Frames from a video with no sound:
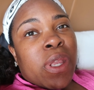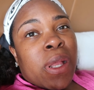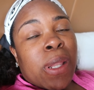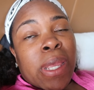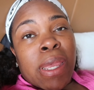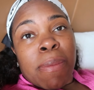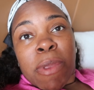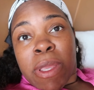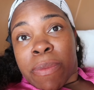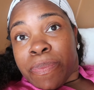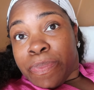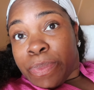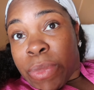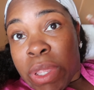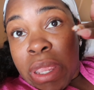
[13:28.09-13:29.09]
clammy
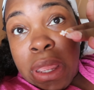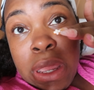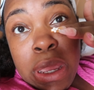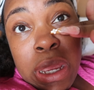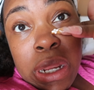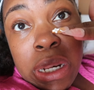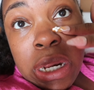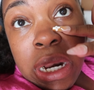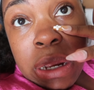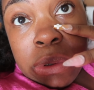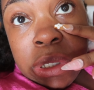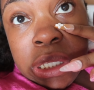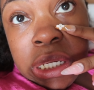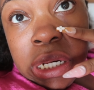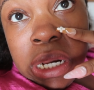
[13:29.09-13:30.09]
and then i
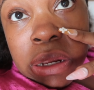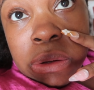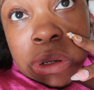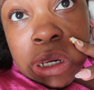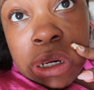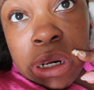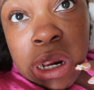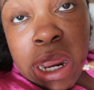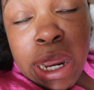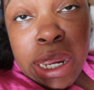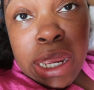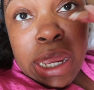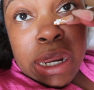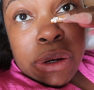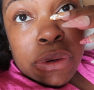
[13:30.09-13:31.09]
was sitting out there i
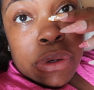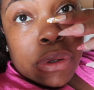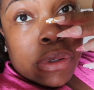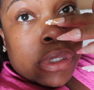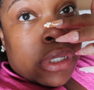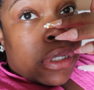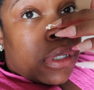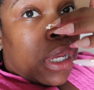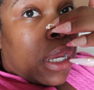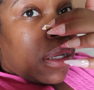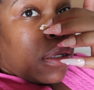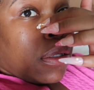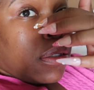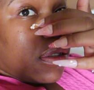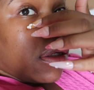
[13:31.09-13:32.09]
ain't got on no sun
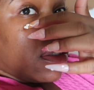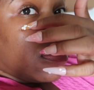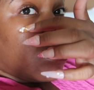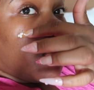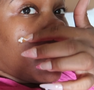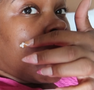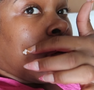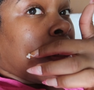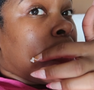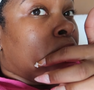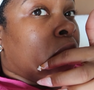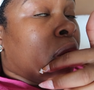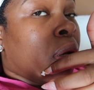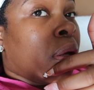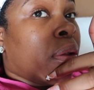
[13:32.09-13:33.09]

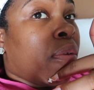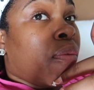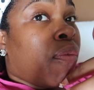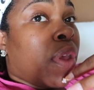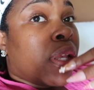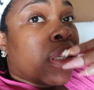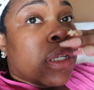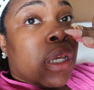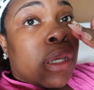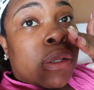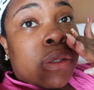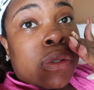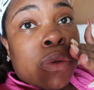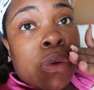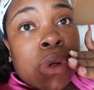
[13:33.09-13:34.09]
sunscreen face
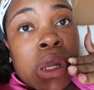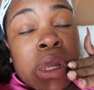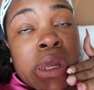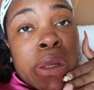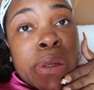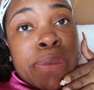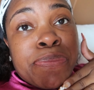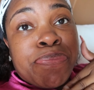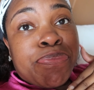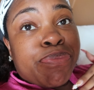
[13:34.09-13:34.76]
getting tore up.